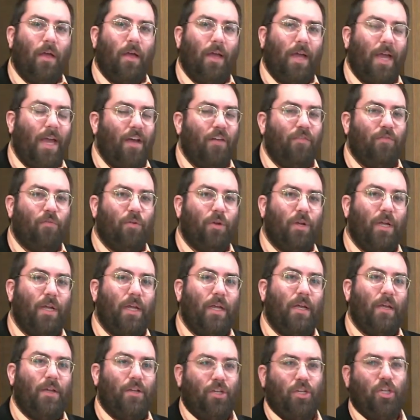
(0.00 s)
Every
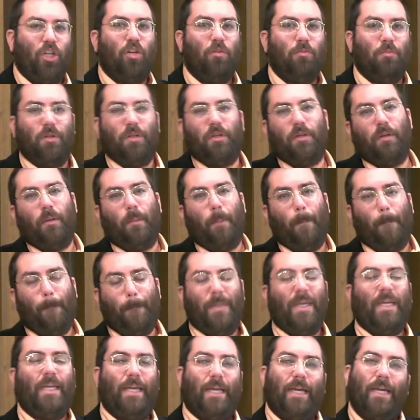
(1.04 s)
human
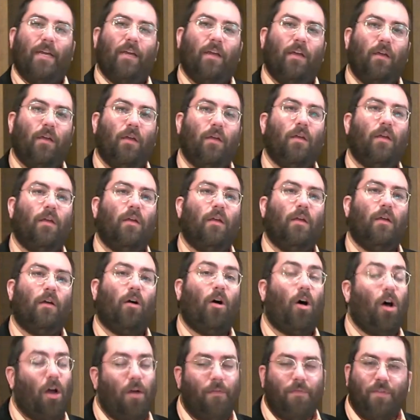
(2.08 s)
being
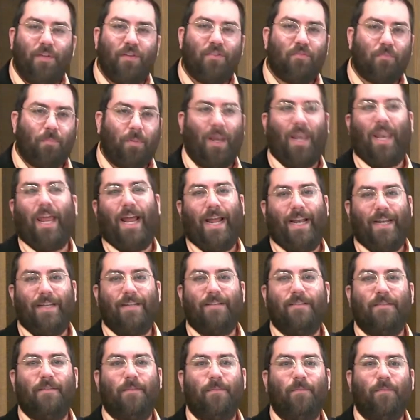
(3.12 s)
on this planet
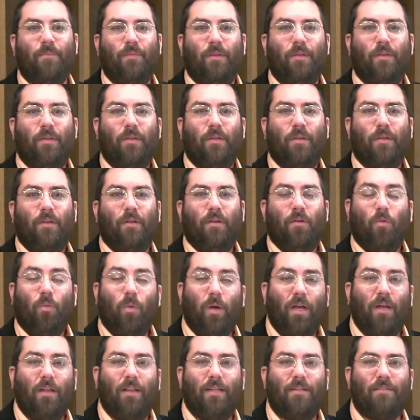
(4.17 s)

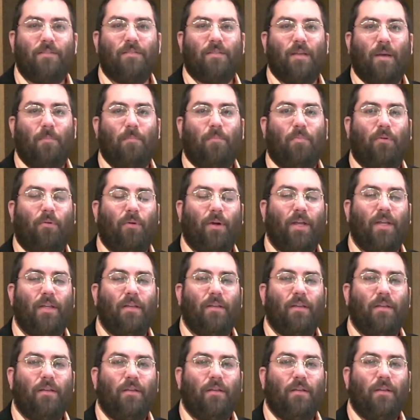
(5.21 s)
will at some point
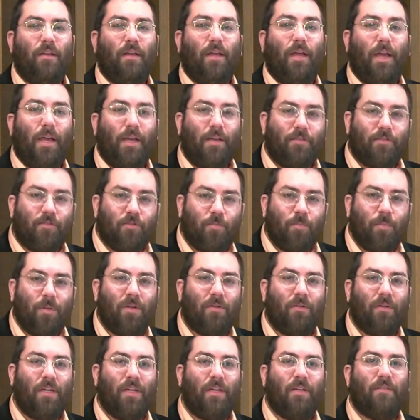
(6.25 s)

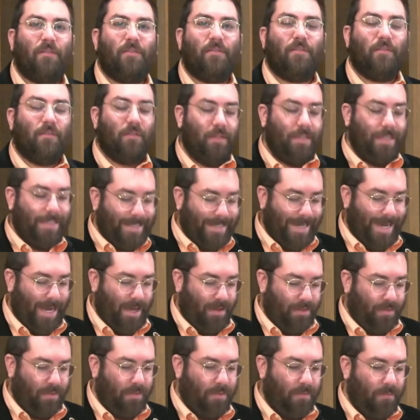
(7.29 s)
experience
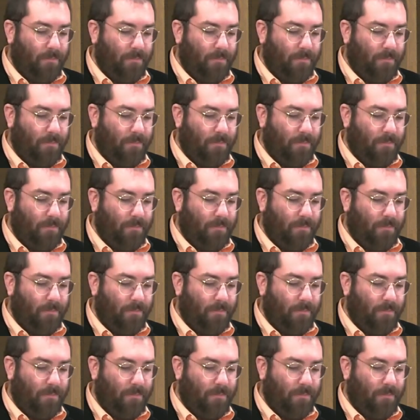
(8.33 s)
death,